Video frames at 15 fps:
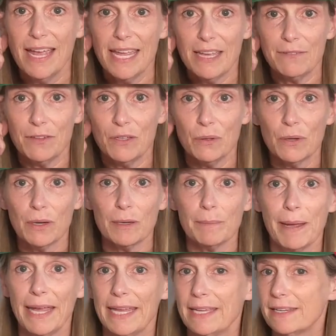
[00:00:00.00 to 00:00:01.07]
If you are
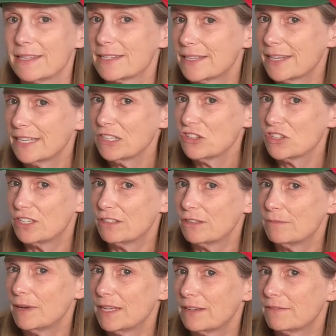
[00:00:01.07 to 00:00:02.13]
paying attention,
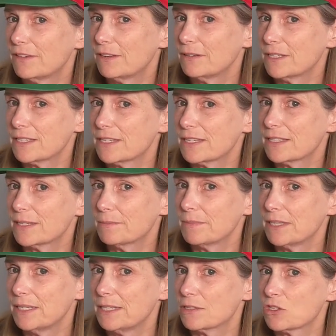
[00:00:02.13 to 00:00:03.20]
you might have noticed that
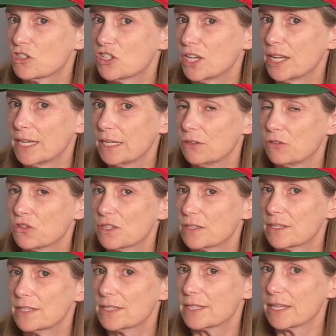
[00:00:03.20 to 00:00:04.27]
something has changed
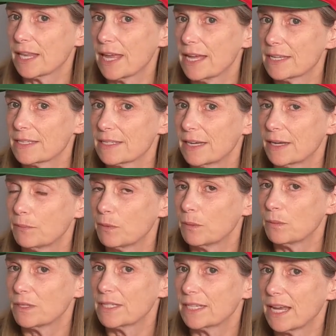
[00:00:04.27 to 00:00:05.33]
since the last time we
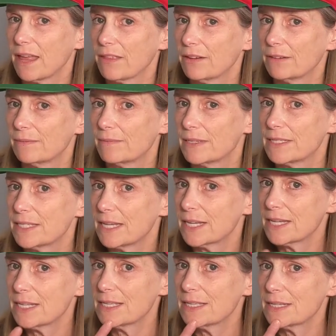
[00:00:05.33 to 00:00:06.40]
were together.
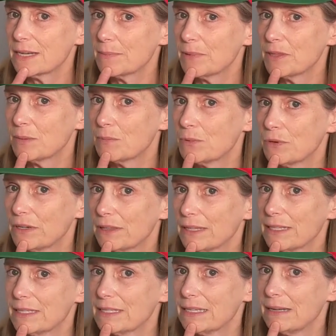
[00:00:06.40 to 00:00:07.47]
Take a look up at the board.
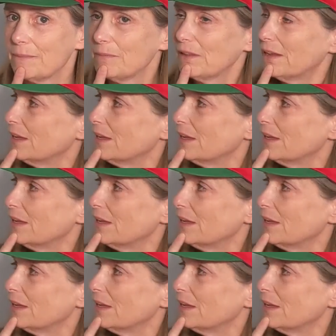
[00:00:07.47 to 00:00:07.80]
Let's see.